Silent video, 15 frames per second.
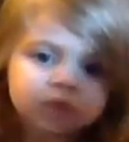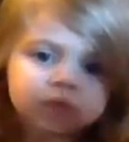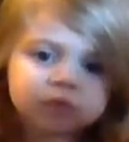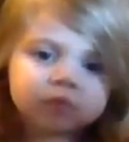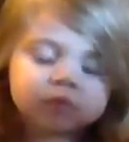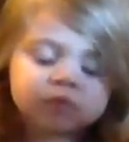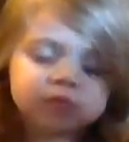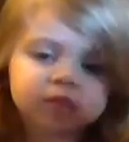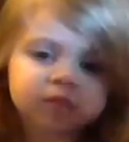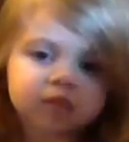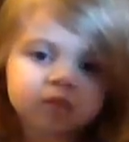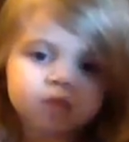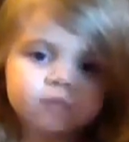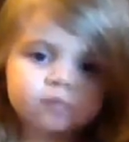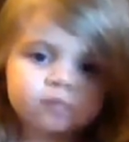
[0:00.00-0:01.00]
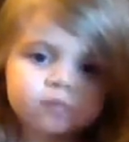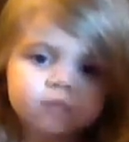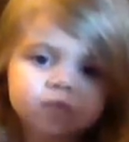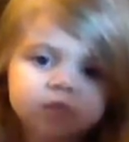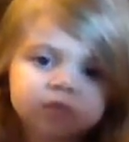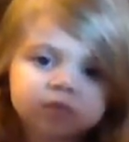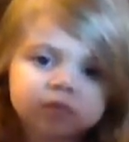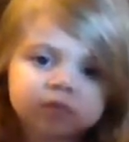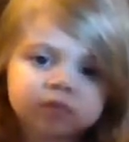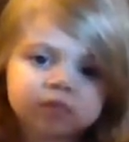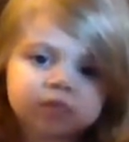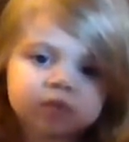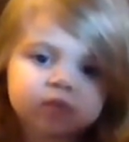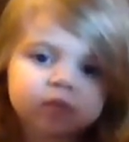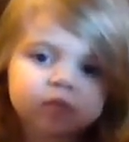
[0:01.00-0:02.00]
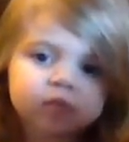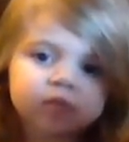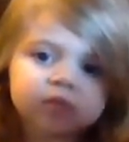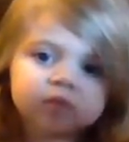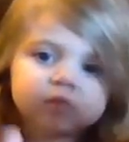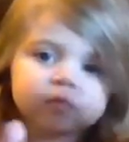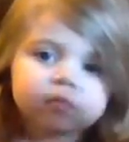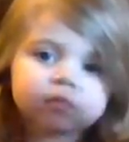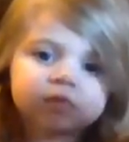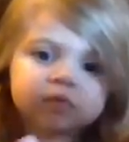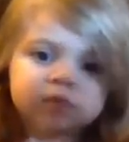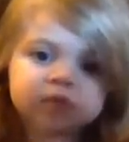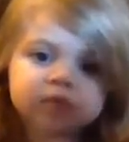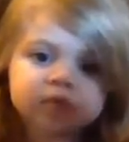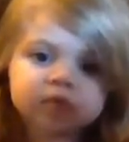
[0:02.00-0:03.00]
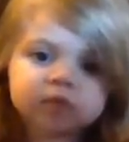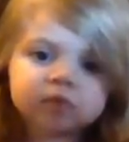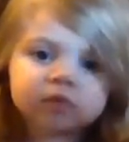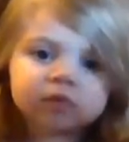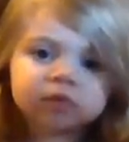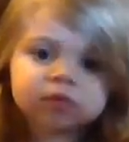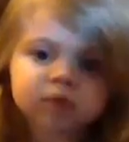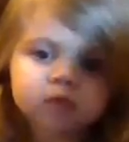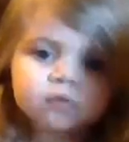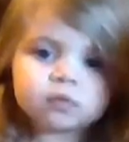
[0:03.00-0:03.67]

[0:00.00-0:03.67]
(not speaking)